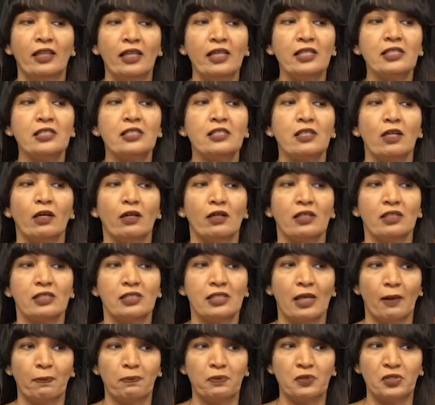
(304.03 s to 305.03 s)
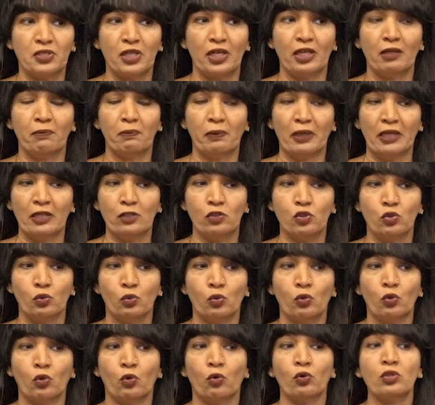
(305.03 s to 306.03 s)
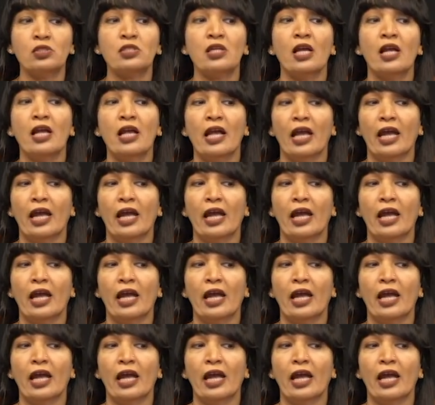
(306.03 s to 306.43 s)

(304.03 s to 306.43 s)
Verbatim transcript: this substrate being sucrose